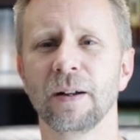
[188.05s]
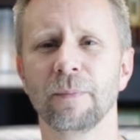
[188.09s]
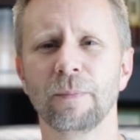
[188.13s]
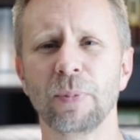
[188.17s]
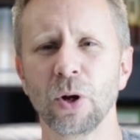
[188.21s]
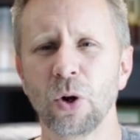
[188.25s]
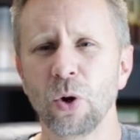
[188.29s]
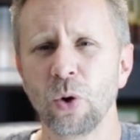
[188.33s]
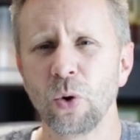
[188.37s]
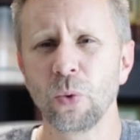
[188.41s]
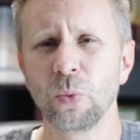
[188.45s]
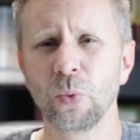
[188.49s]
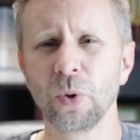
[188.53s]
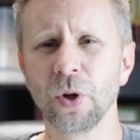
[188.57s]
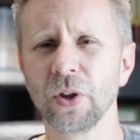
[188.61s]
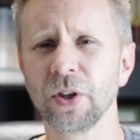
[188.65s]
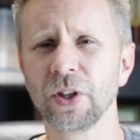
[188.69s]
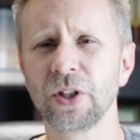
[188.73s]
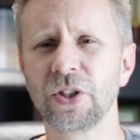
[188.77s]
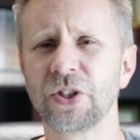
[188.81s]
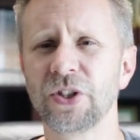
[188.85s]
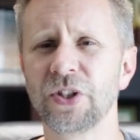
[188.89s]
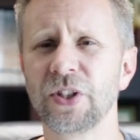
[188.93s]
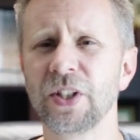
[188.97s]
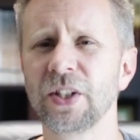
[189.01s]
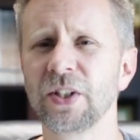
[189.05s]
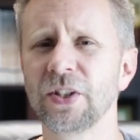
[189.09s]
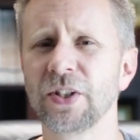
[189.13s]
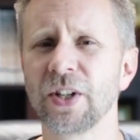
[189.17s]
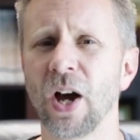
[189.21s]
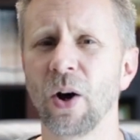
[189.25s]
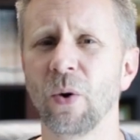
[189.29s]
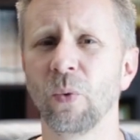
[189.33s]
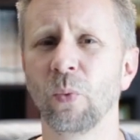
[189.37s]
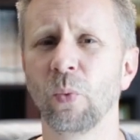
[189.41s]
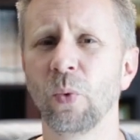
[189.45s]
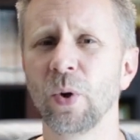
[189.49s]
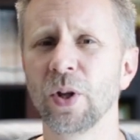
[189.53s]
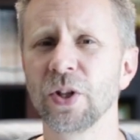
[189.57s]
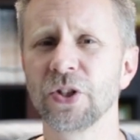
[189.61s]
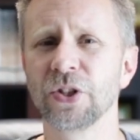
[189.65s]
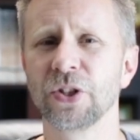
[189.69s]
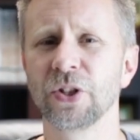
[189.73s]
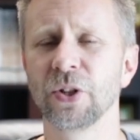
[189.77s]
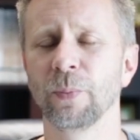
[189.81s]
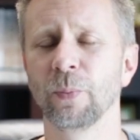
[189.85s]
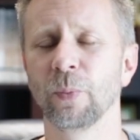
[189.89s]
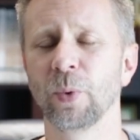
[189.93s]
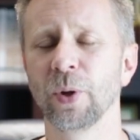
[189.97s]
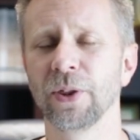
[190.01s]
But who really seeks out
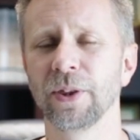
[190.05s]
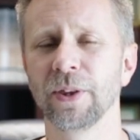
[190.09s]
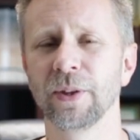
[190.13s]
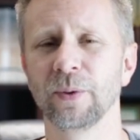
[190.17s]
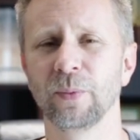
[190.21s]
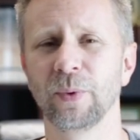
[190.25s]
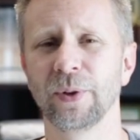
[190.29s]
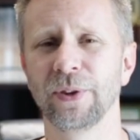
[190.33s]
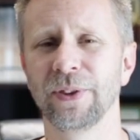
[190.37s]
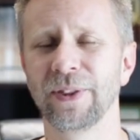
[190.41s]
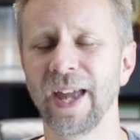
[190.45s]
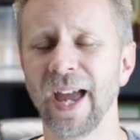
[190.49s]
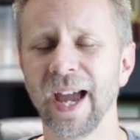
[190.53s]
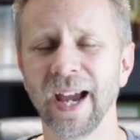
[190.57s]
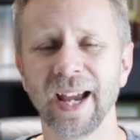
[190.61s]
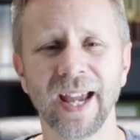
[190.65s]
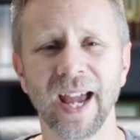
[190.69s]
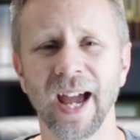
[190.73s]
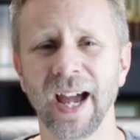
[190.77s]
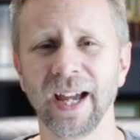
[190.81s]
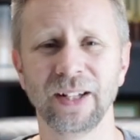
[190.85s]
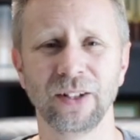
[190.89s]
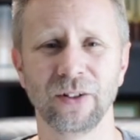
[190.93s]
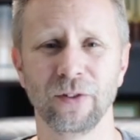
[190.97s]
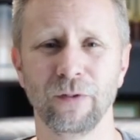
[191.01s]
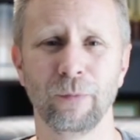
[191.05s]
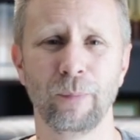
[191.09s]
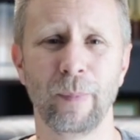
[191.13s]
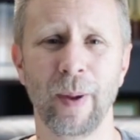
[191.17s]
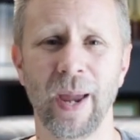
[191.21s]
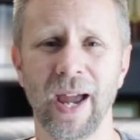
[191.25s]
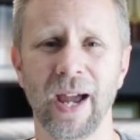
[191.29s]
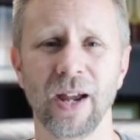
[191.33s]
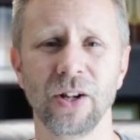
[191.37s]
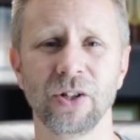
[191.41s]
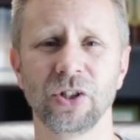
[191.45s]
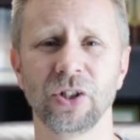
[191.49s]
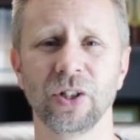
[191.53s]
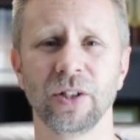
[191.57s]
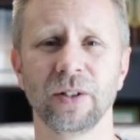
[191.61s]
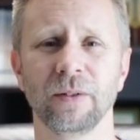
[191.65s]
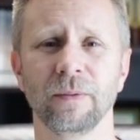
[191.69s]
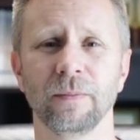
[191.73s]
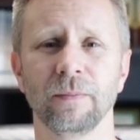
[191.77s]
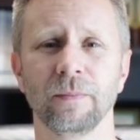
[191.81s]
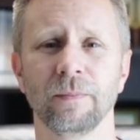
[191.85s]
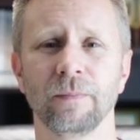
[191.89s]
wisdom with, with that kind of passion?